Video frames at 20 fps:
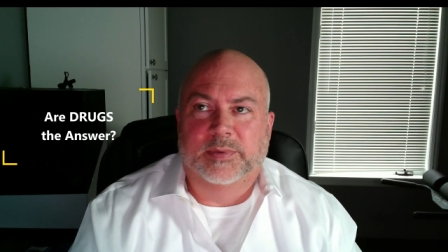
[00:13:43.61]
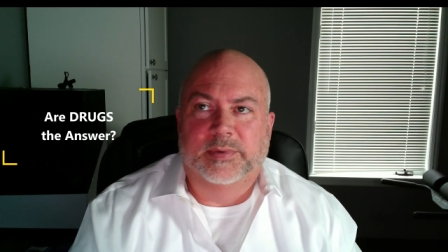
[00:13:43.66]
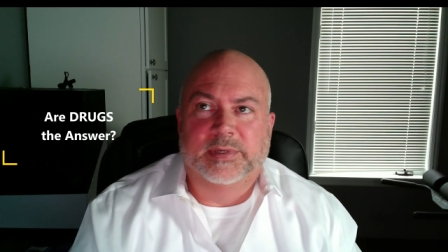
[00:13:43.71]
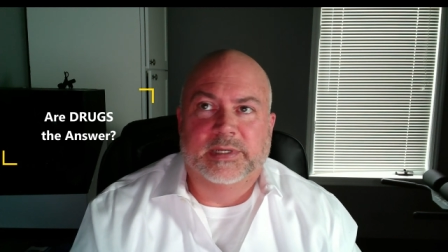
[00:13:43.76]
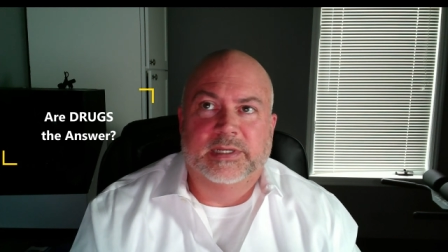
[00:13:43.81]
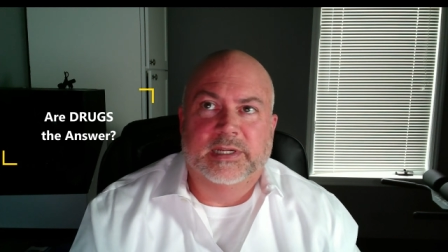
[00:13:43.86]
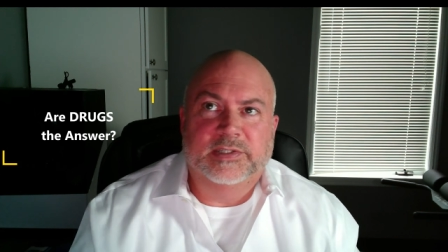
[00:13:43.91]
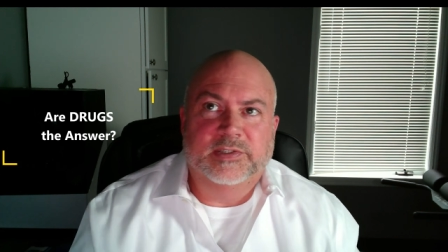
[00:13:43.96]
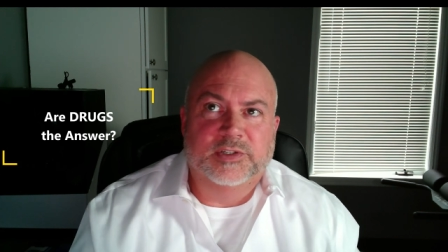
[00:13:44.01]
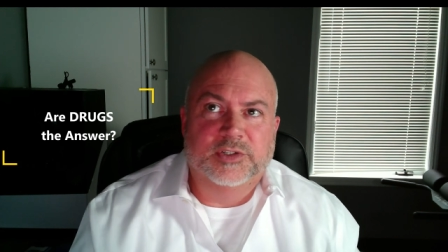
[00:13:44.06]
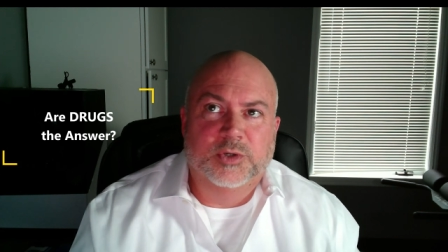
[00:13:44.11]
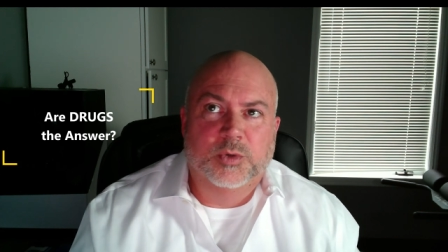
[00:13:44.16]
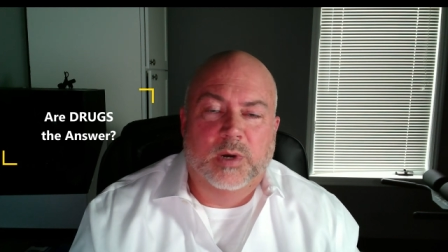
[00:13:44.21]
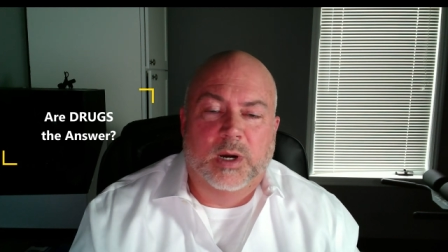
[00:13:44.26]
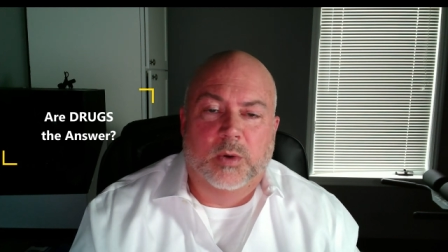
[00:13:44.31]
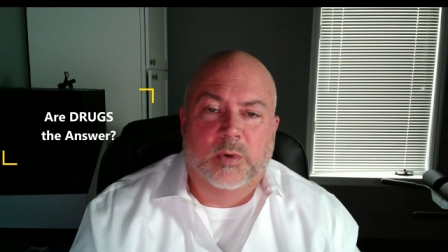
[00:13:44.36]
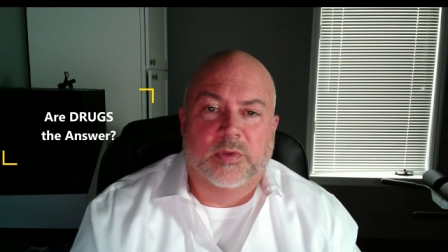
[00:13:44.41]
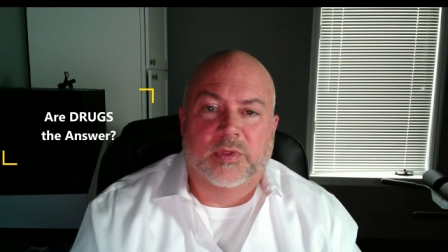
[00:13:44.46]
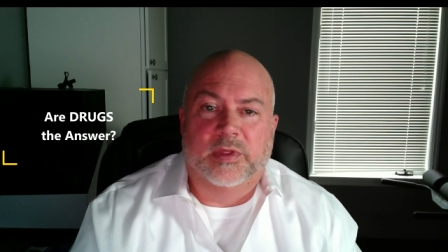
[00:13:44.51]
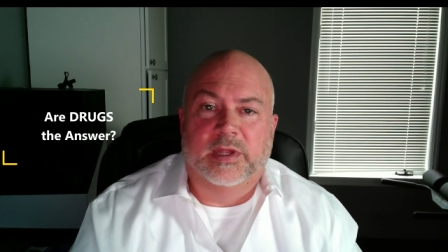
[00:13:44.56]
I mean, it doesn't do
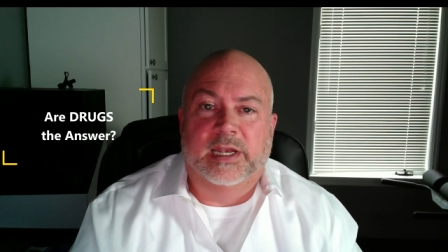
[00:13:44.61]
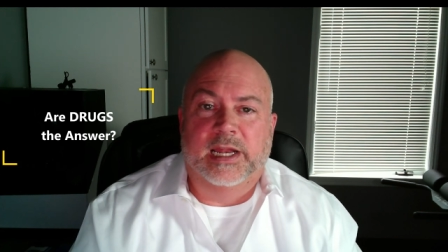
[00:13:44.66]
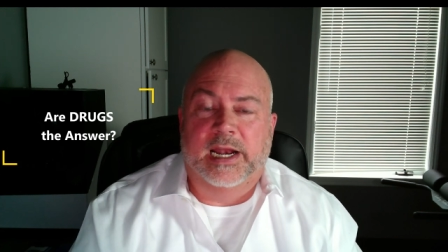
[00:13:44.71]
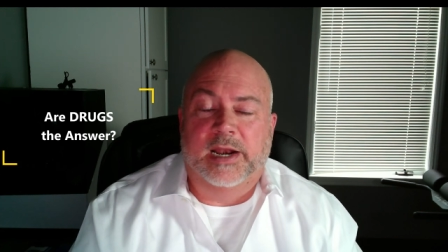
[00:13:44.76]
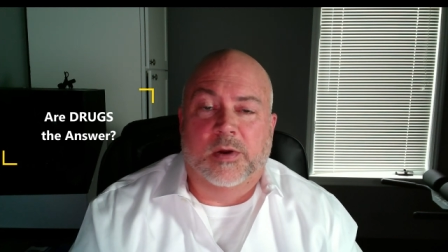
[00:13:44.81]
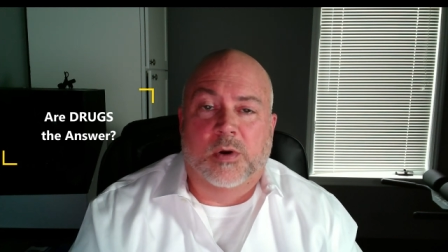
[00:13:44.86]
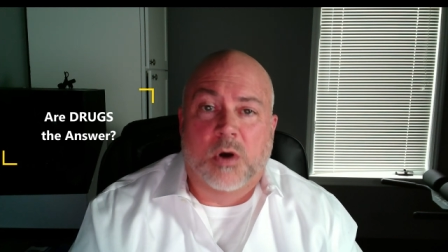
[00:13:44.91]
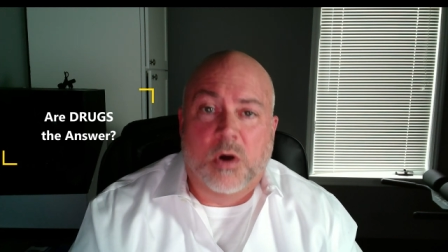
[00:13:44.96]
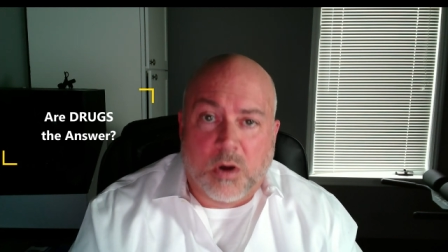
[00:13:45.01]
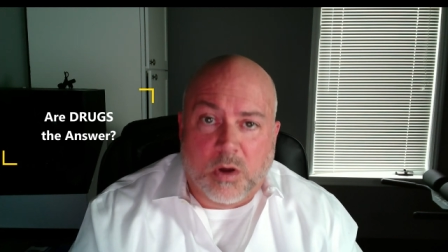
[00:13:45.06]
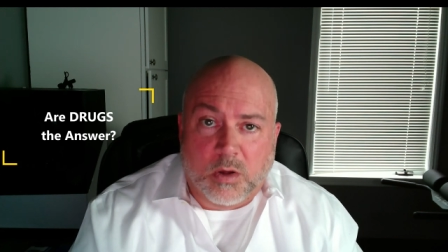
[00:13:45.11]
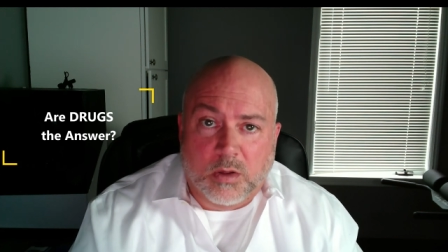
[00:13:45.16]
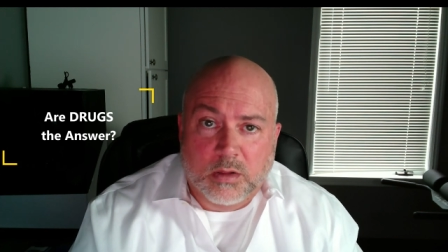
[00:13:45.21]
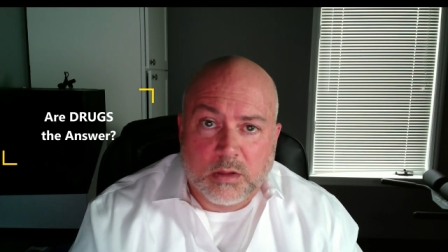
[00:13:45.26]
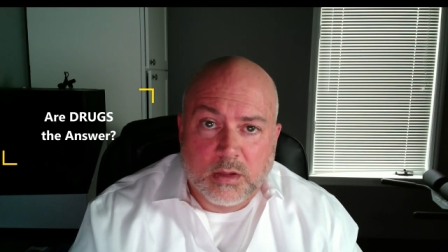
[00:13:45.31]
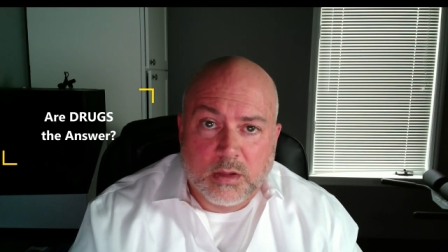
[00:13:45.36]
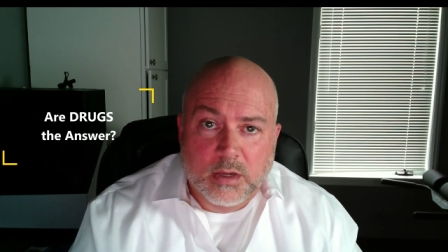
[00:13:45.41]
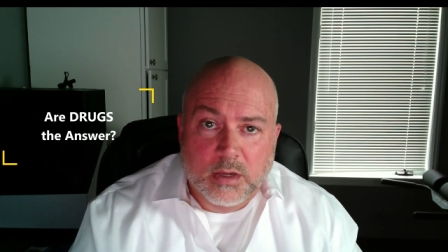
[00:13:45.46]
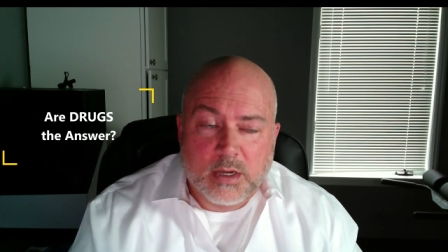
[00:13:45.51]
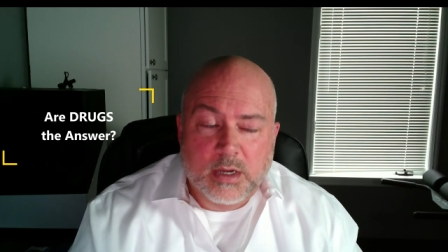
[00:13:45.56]
well with it at
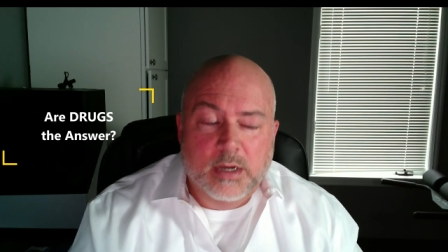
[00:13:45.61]
all,